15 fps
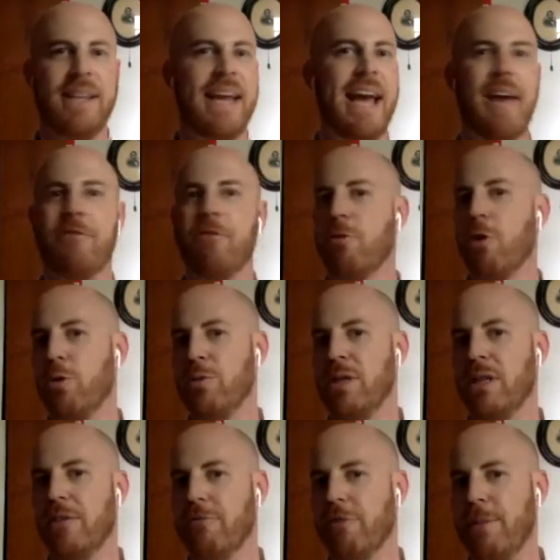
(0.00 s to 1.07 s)
They have their home
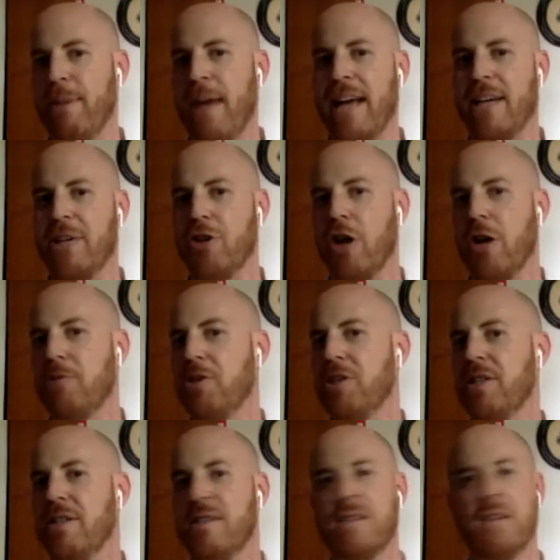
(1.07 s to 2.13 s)
delivery package
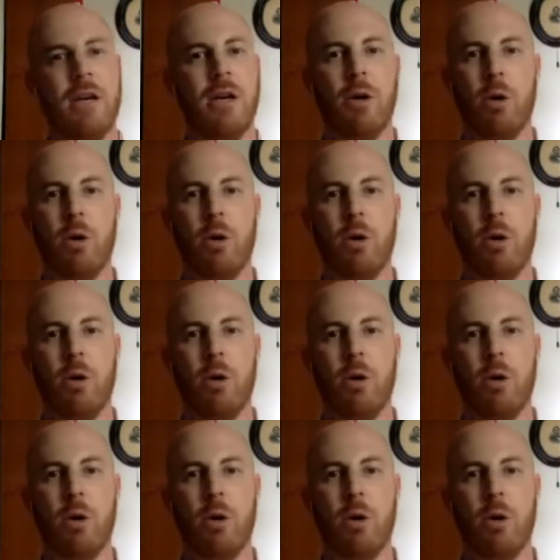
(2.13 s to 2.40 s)
options,